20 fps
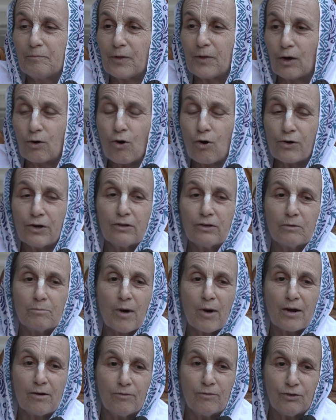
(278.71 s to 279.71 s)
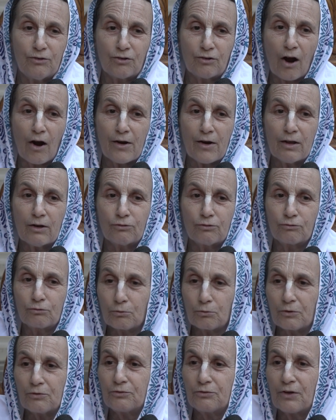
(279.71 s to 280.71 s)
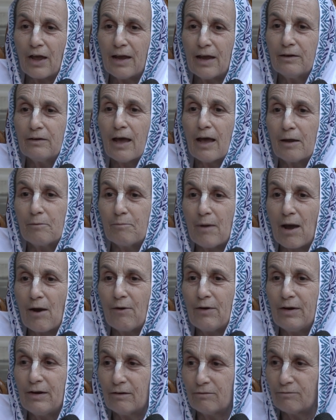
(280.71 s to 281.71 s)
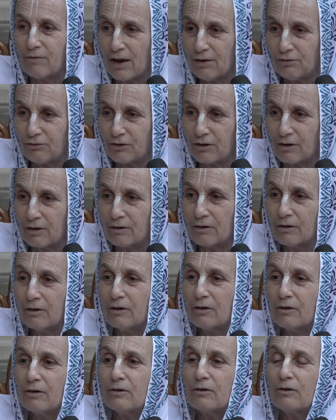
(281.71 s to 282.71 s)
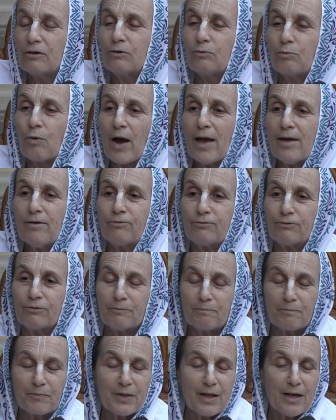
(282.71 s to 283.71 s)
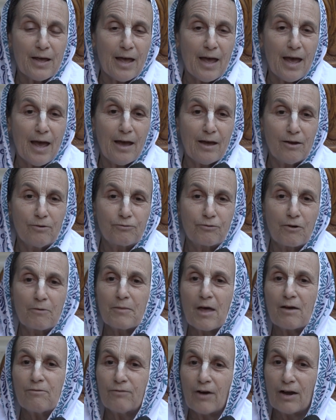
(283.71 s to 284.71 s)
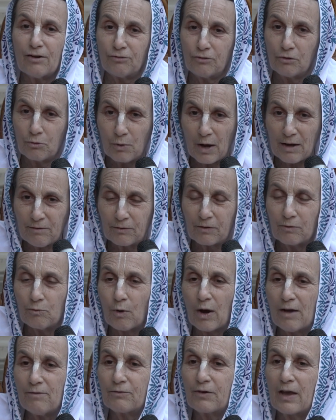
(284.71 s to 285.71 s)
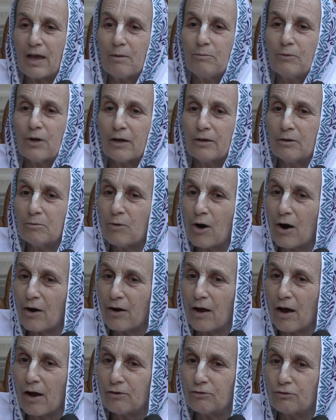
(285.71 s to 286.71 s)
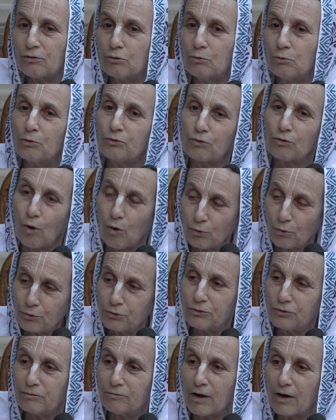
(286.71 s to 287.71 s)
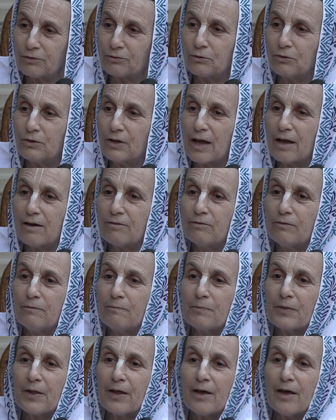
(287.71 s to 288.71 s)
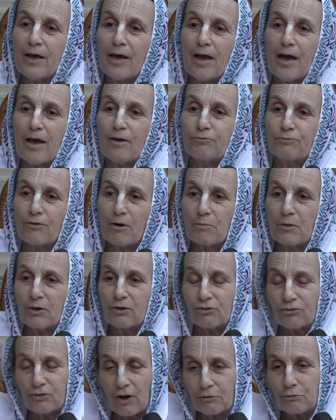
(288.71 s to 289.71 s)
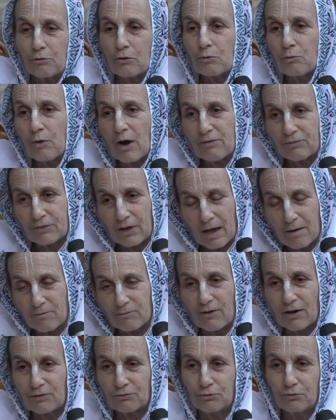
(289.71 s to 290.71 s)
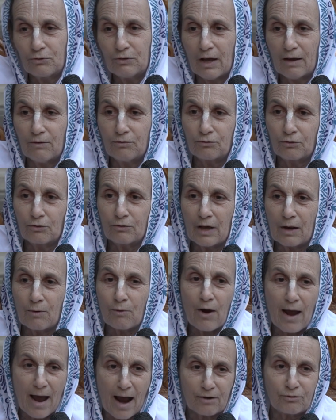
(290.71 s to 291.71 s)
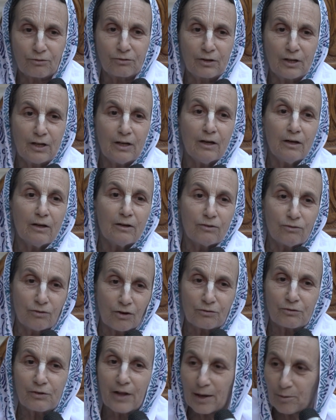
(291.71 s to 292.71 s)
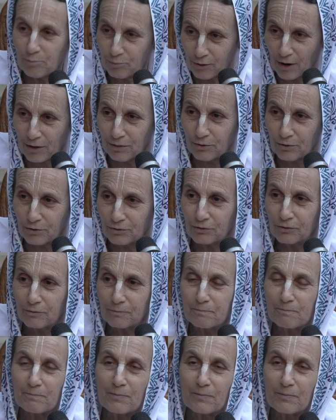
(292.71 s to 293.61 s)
according to Madhavacharya, Surasena had married a Vaishya wife, and from that Vaishya wife came Nanda Maharaj, who was older to Vasudeva, and from the Kshatriya wife came Vasudeva. So they were actually just like brothers.